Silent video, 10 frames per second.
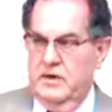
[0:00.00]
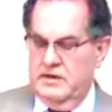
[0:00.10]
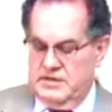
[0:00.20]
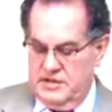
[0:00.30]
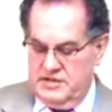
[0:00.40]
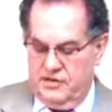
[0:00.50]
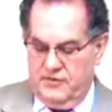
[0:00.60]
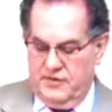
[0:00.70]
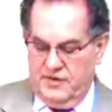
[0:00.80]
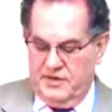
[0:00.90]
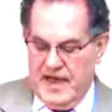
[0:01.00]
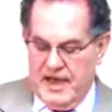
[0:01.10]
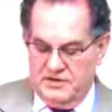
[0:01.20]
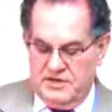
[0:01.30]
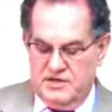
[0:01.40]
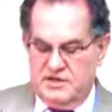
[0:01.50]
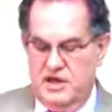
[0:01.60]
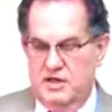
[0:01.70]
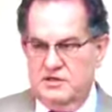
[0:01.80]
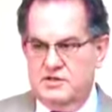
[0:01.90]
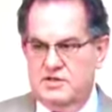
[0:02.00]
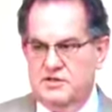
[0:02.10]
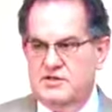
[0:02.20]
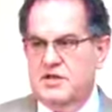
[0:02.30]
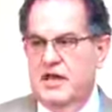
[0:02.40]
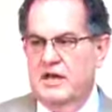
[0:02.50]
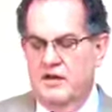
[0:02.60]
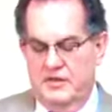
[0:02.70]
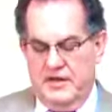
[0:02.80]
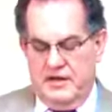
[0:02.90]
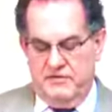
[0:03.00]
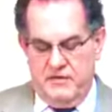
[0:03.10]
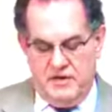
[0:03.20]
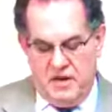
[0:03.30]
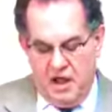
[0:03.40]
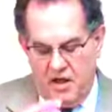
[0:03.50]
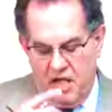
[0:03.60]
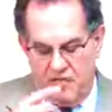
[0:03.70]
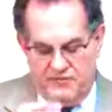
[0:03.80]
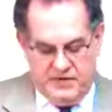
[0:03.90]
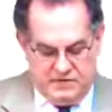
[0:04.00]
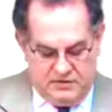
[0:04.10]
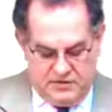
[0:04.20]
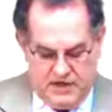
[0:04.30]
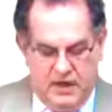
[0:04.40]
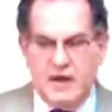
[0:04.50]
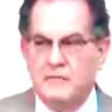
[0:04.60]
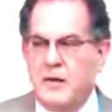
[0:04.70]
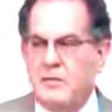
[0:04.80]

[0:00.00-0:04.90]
When it says, Oh, for a thousand tongues to sing, don't think of a physical tongue.